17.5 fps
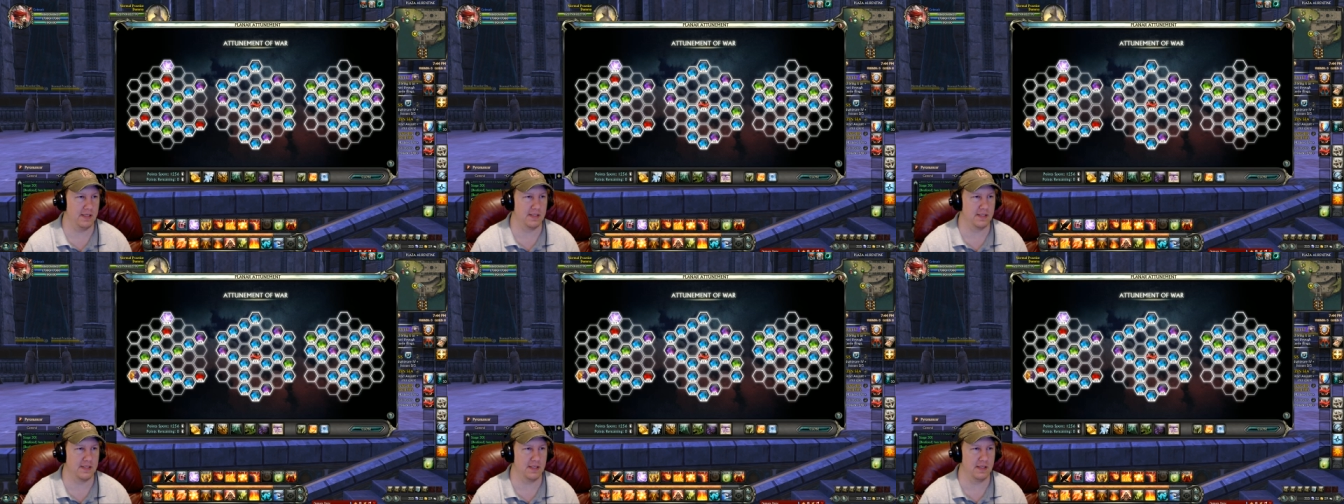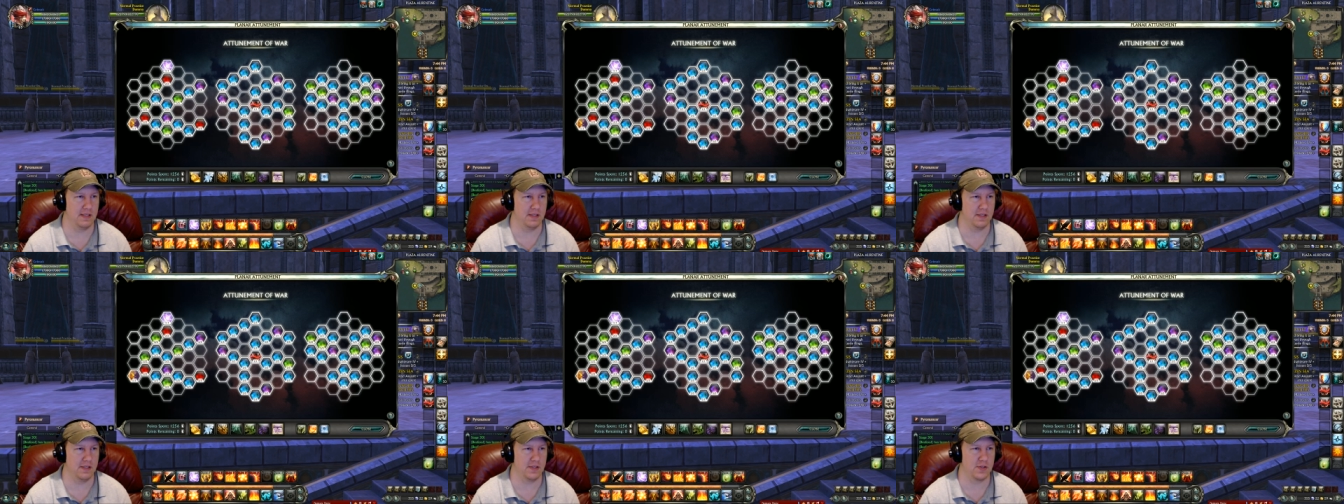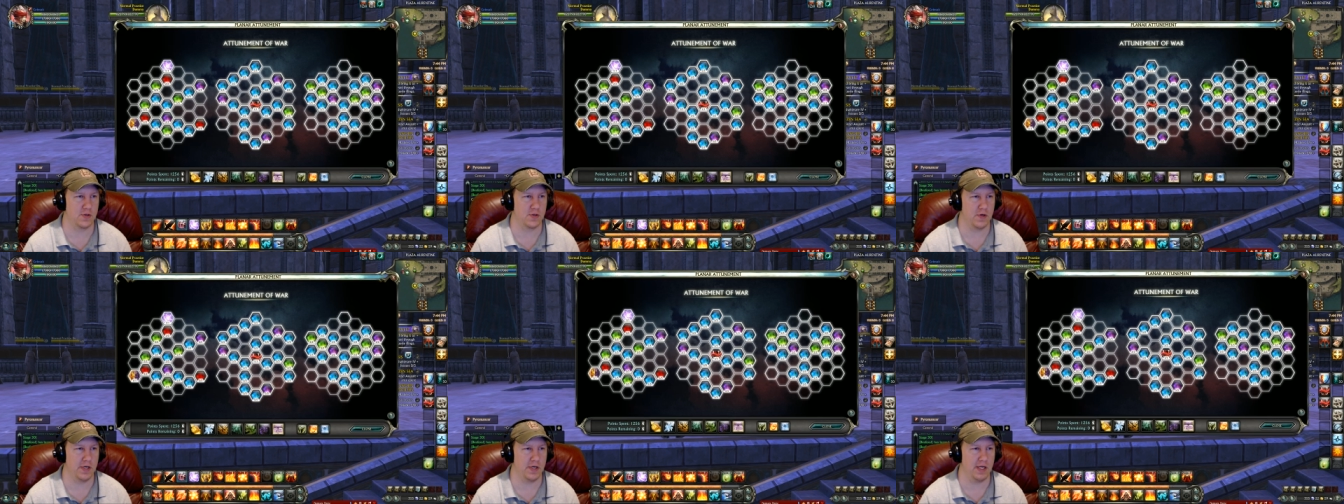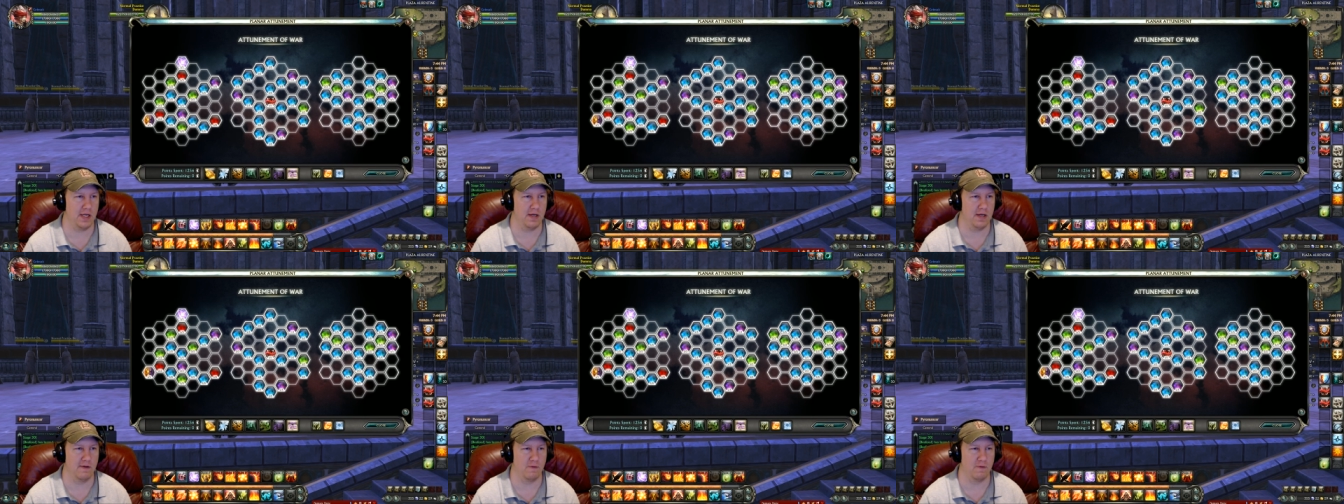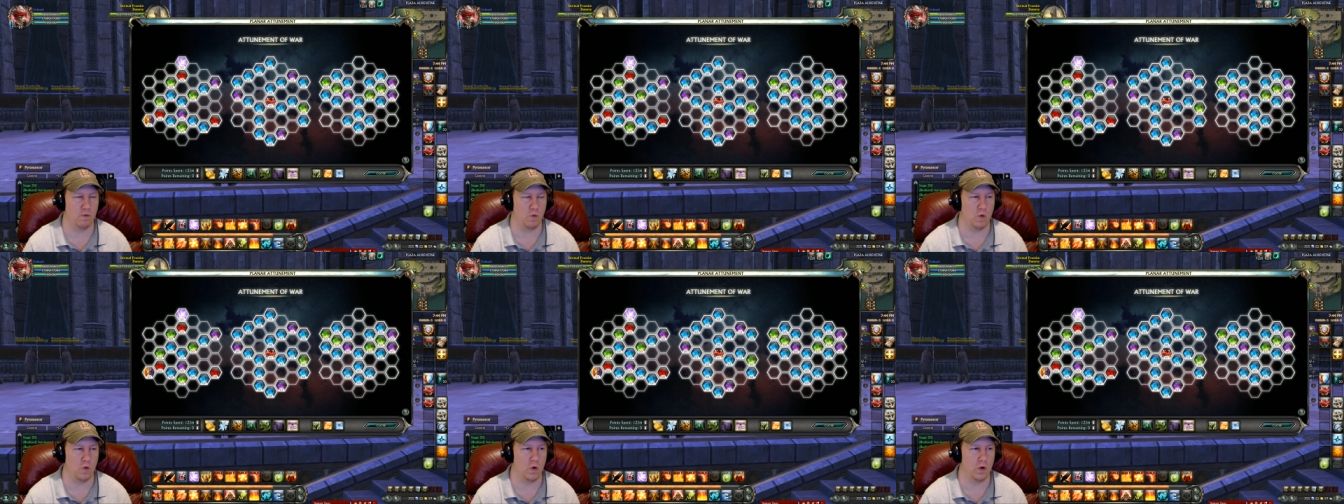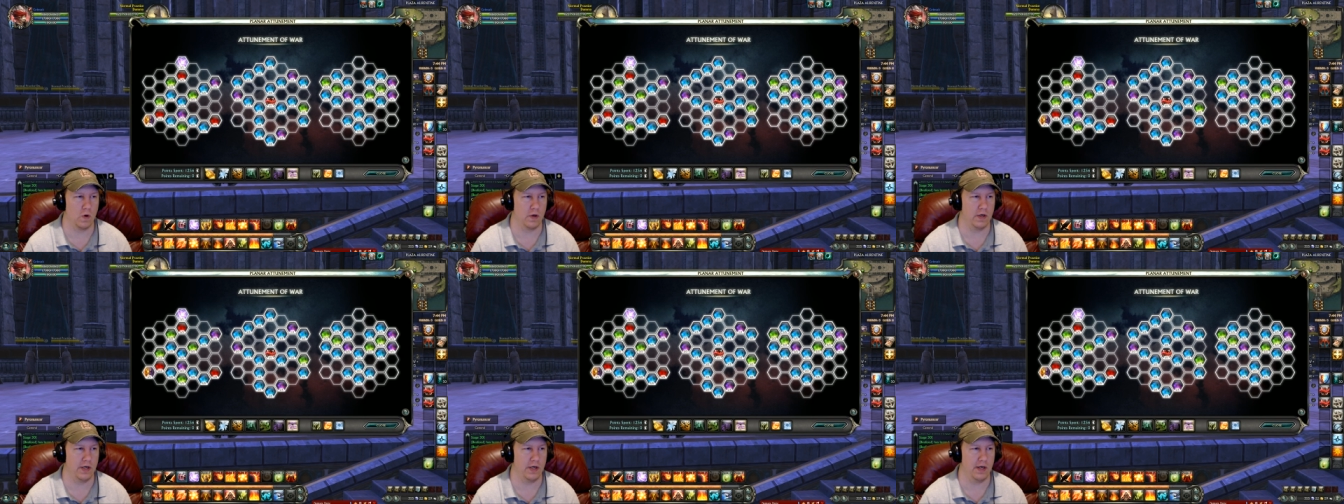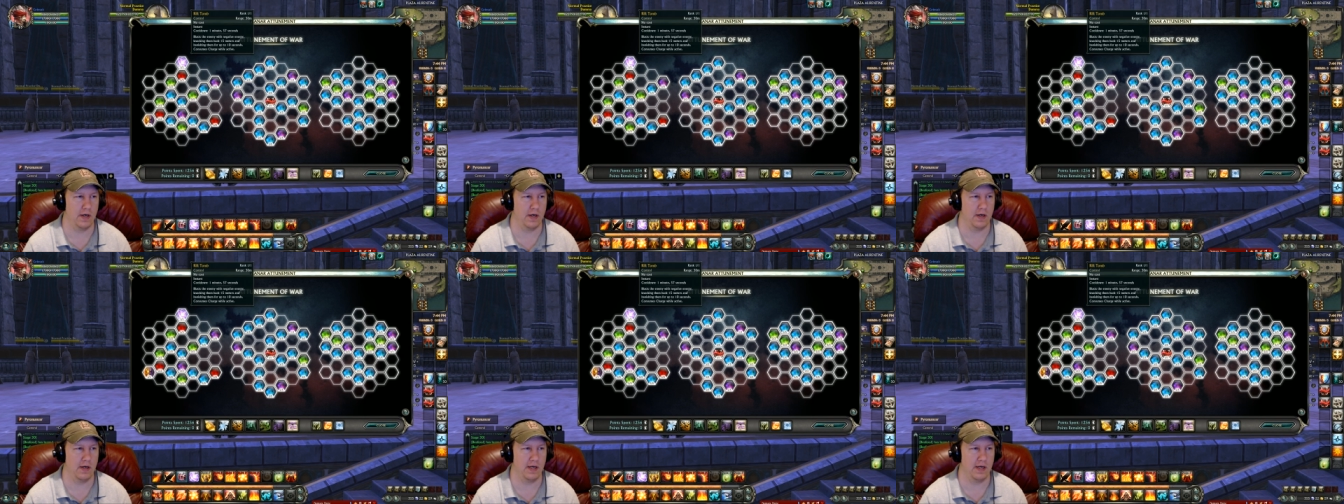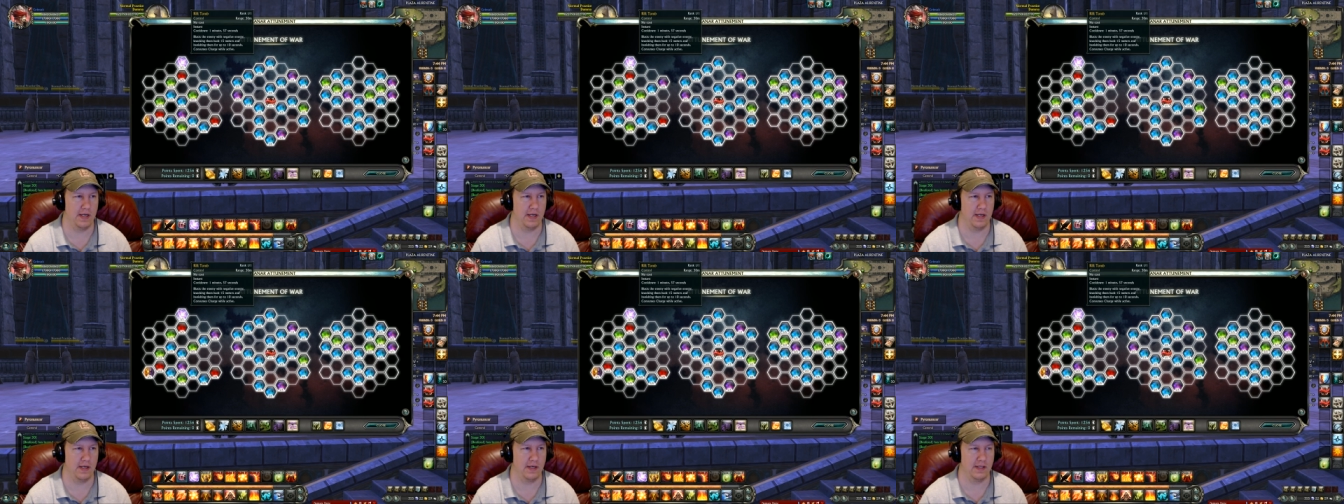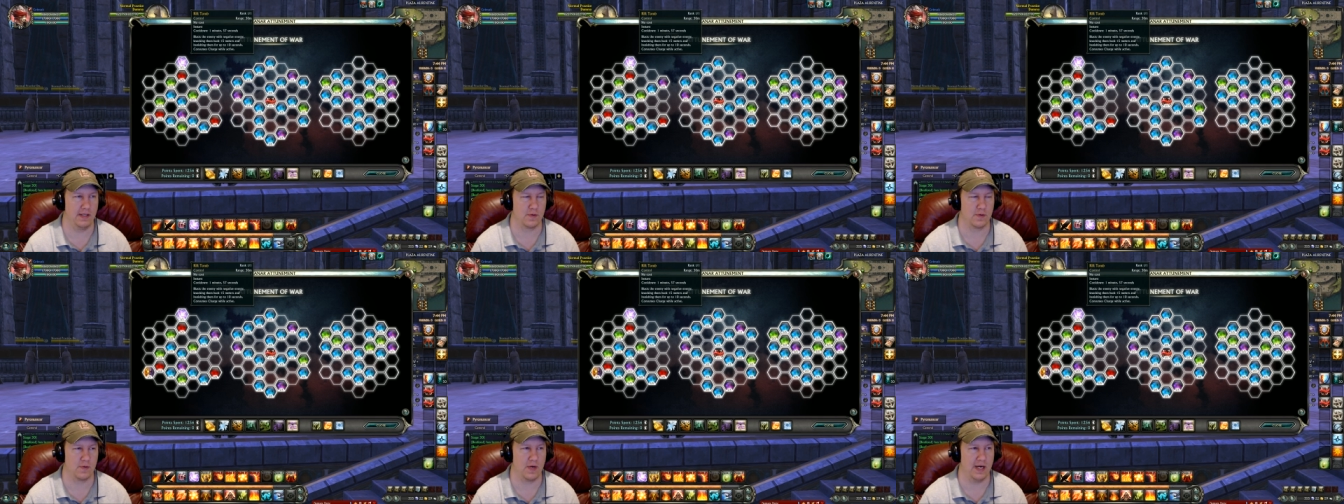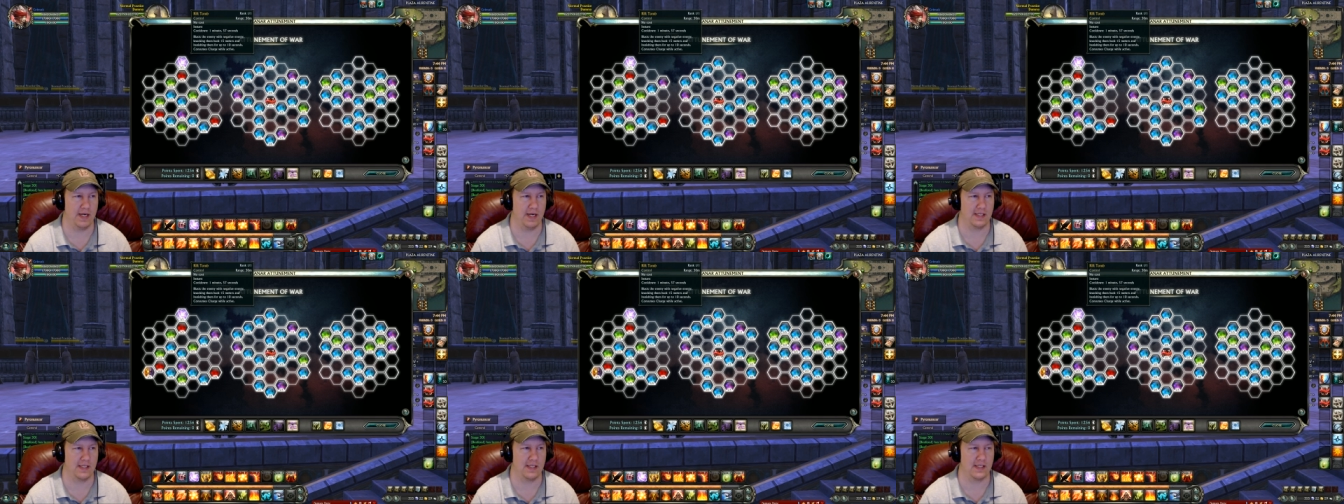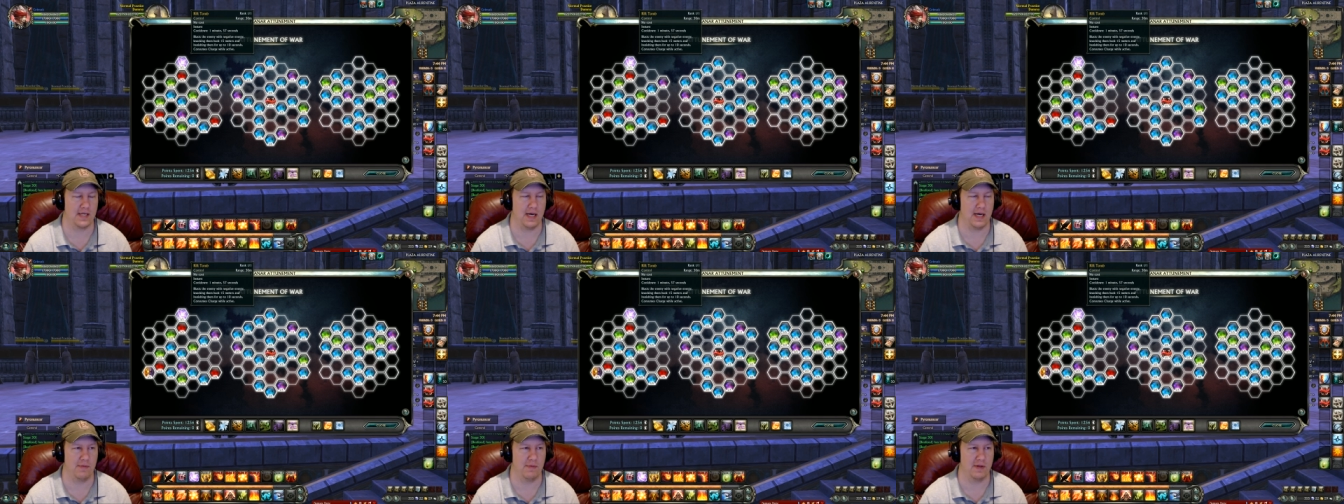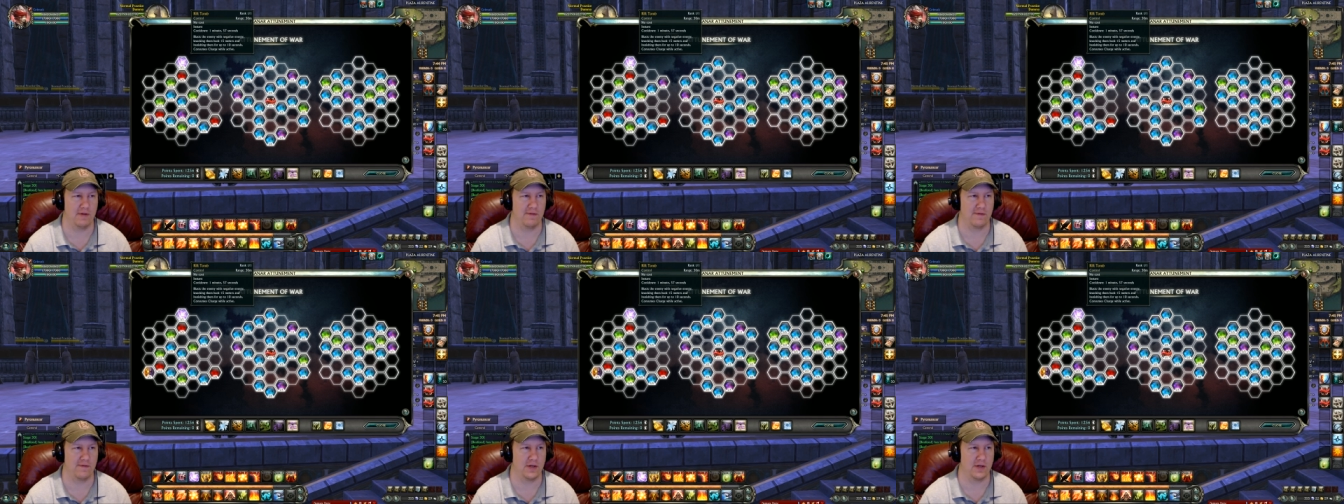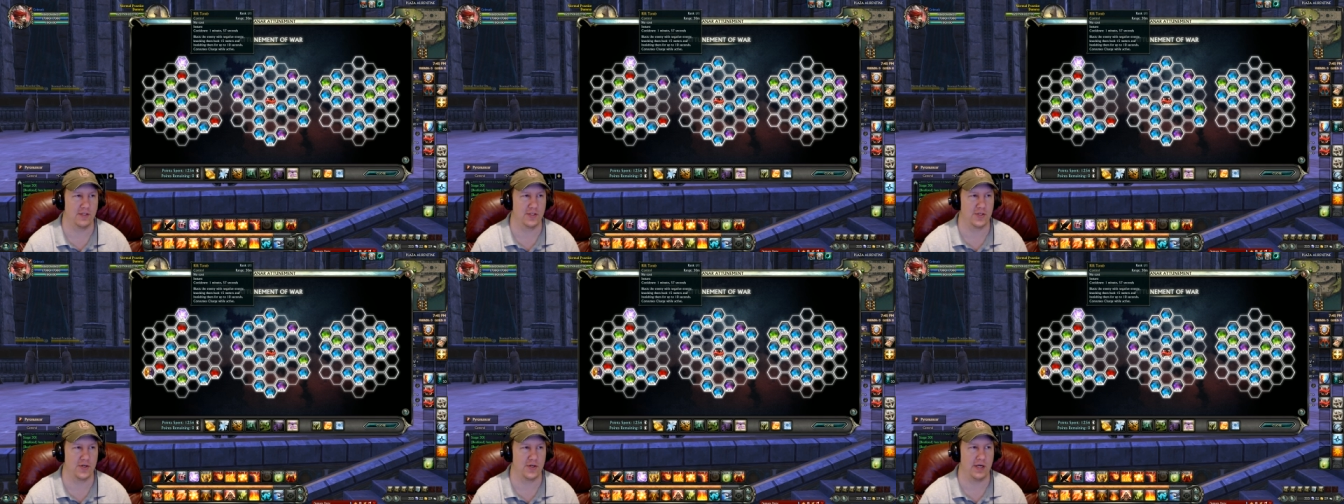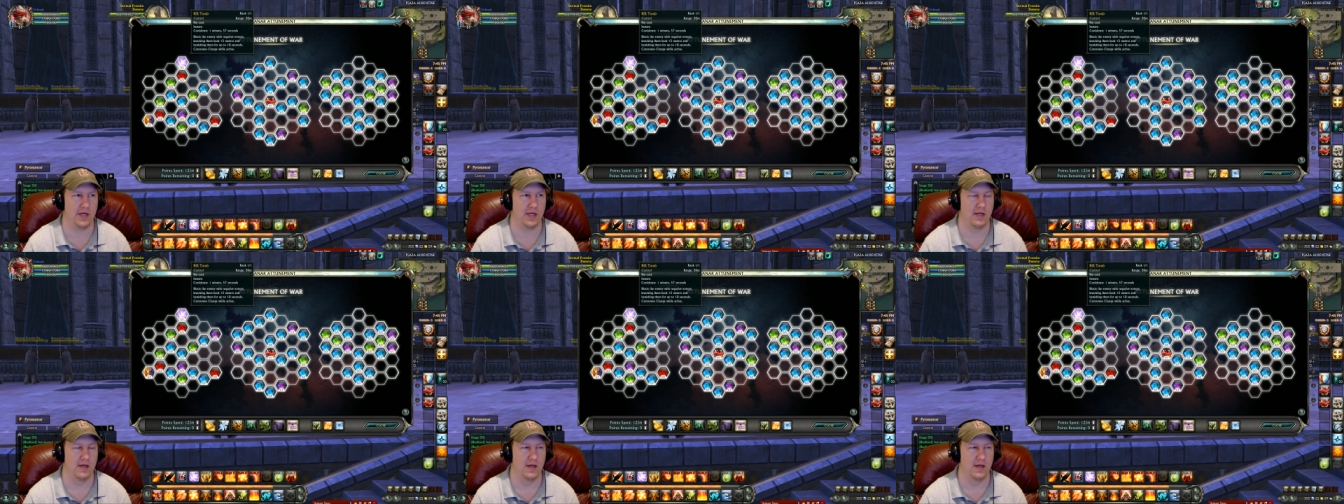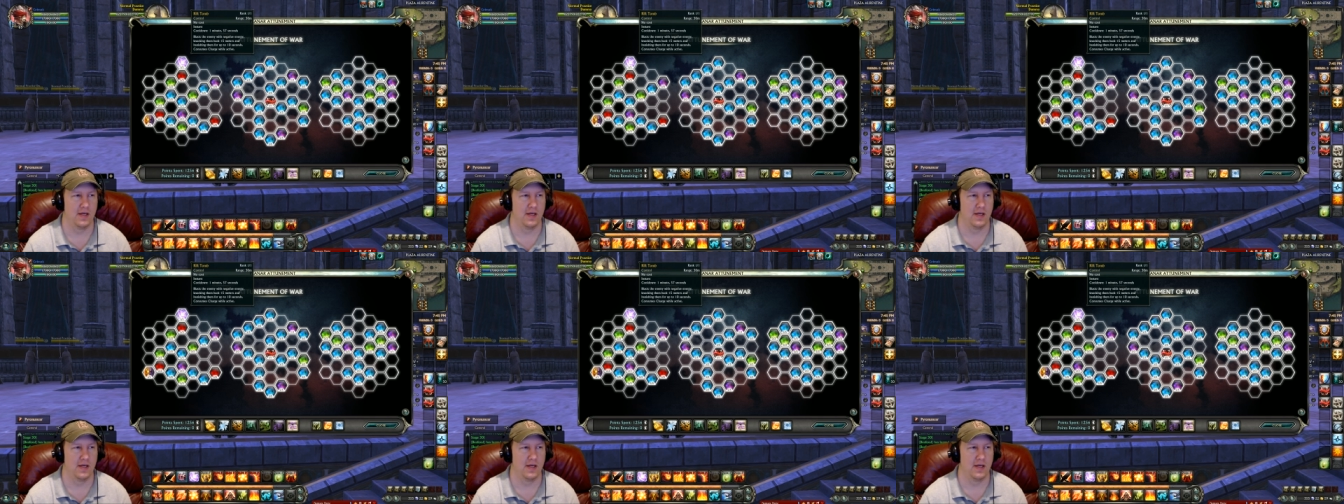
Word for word: It's in the Tree of War here, and it's right at the top of the first tree.